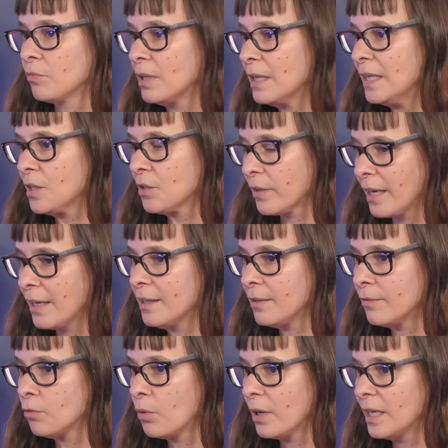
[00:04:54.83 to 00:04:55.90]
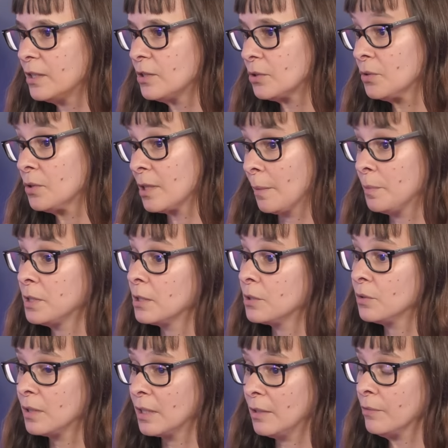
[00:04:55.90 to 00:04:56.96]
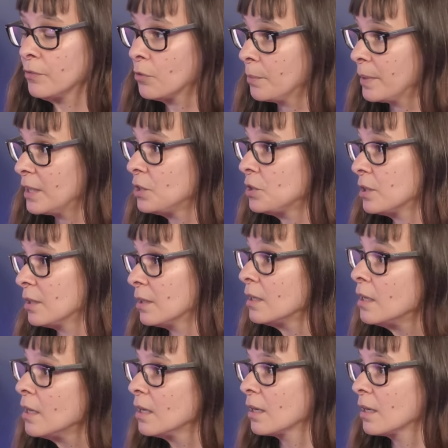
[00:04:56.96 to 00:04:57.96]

really creative ways to substitute the information